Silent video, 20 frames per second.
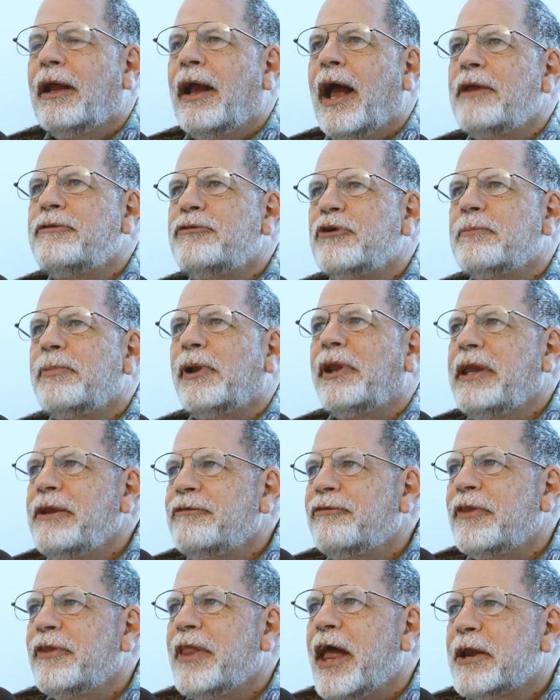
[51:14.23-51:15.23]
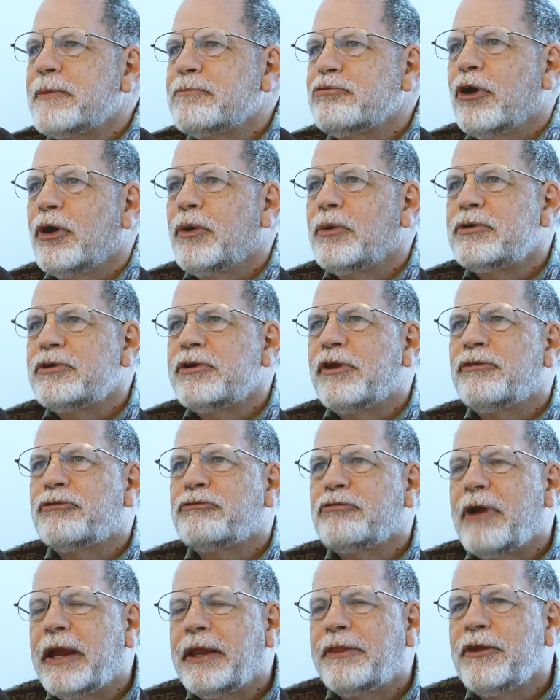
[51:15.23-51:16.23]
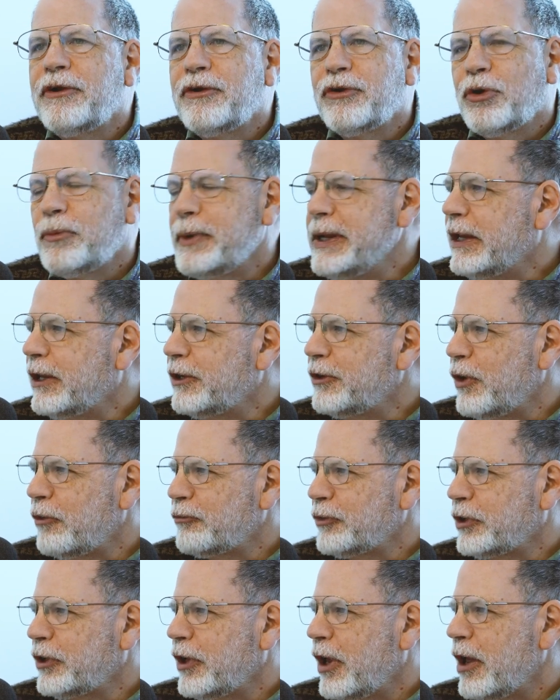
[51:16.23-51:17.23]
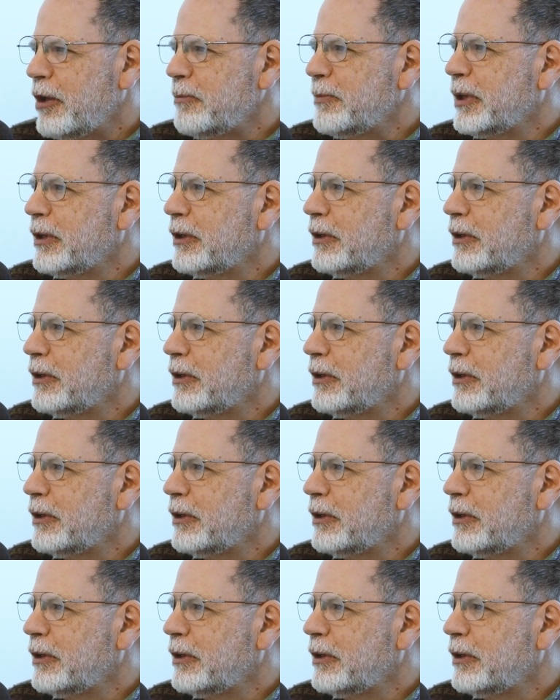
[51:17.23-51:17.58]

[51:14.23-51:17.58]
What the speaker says: Has your belief in that approach strengthened or weakened over time?